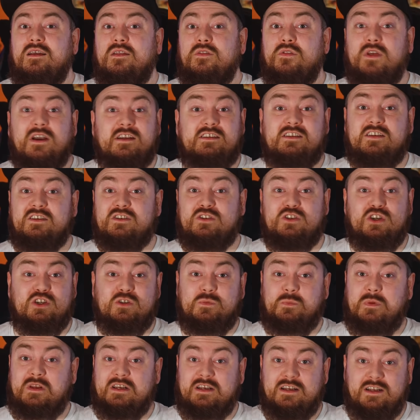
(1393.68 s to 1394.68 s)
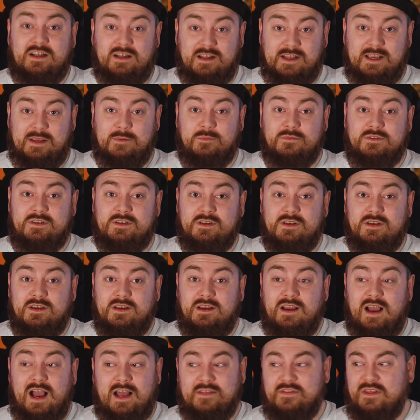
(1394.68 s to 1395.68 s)
This has just been claimed,
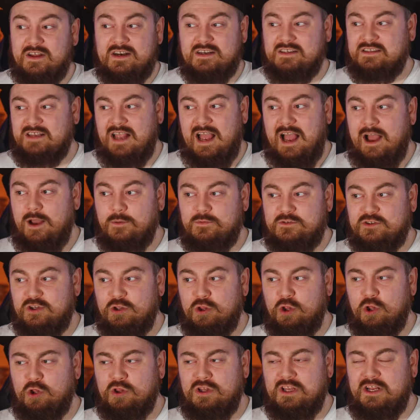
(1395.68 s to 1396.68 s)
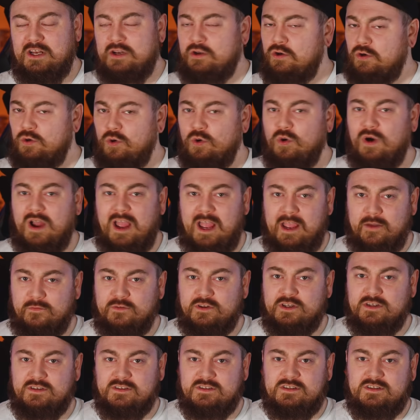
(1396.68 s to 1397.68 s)
and there is absolutely no
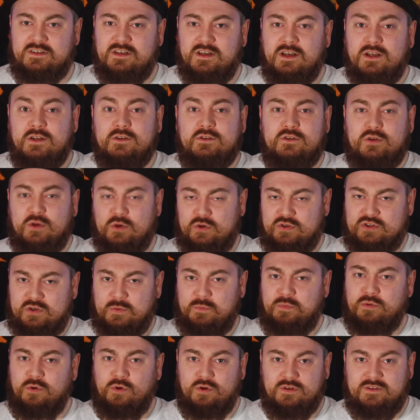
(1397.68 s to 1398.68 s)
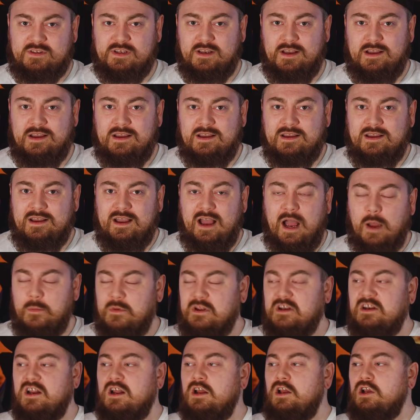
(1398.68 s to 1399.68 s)
evidence to support it. I
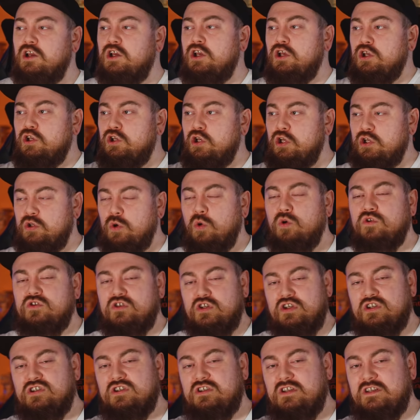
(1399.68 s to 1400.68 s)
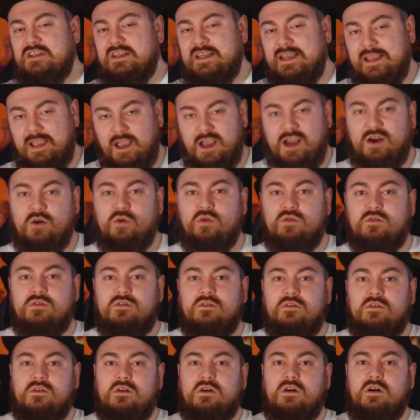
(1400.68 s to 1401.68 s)
mean, you don't just
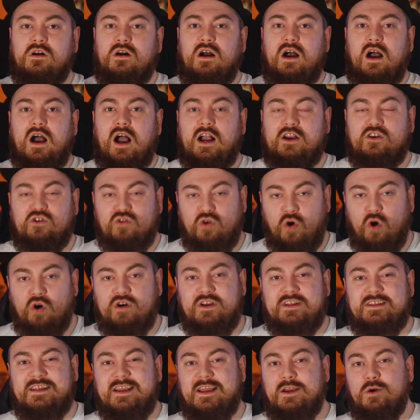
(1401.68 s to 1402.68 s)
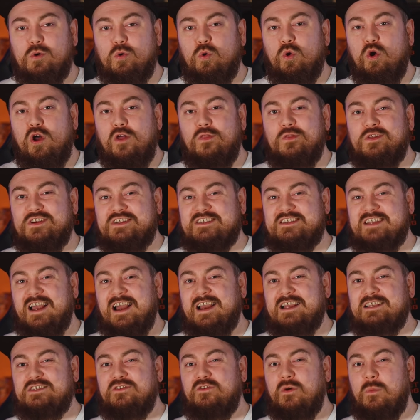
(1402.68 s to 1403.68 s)
kill a crocodile the
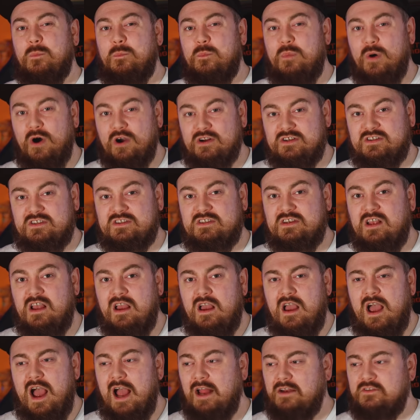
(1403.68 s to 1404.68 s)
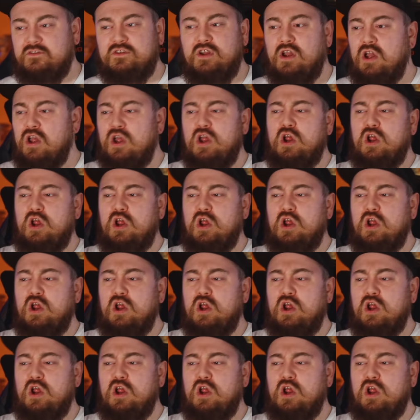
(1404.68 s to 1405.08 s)
size of a bus and